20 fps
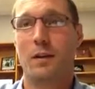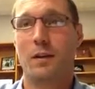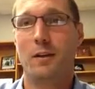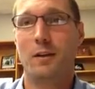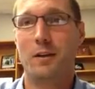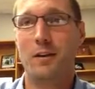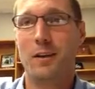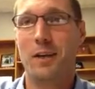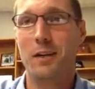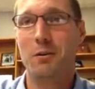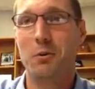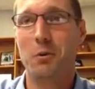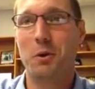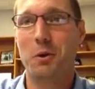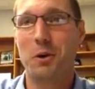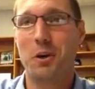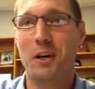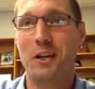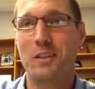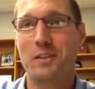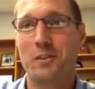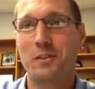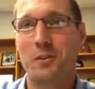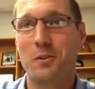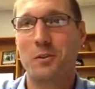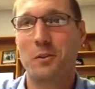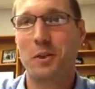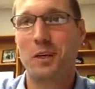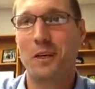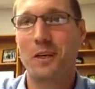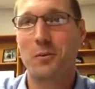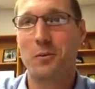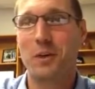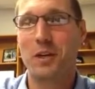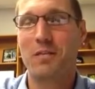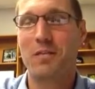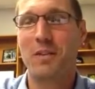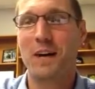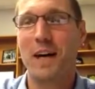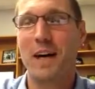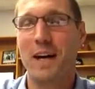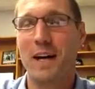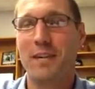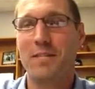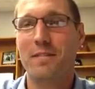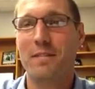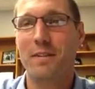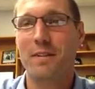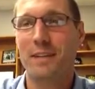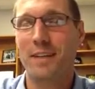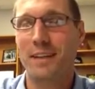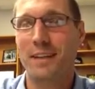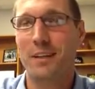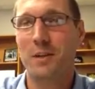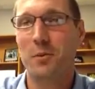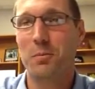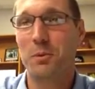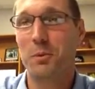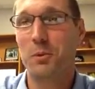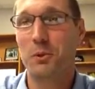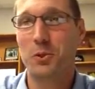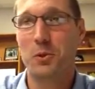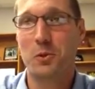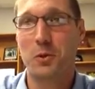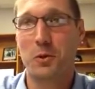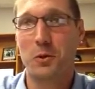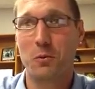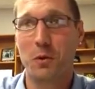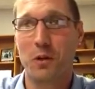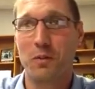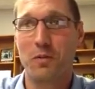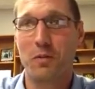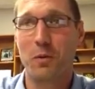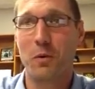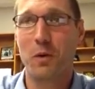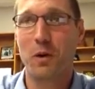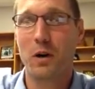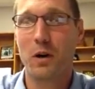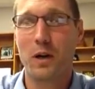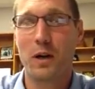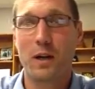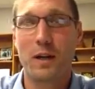Okay, well, we are on to week 5. I hope you enjoyed week 4